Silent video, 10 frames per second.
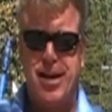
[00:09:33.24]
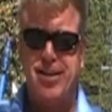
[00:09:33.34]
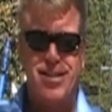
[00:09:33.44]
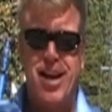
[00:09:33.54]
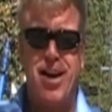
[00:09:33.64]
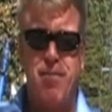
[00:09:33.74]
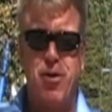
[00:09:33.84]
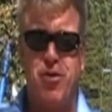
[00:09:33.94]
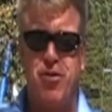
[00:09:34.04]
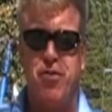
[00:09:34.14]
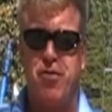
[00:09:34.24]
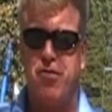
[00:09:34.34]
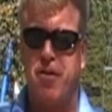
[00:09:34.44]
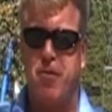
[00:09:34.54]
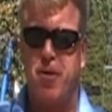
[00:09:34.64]
again, I've been using this for
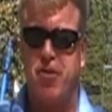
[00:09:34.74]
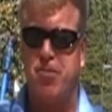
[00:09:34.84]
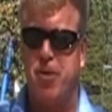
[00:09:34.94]
several months,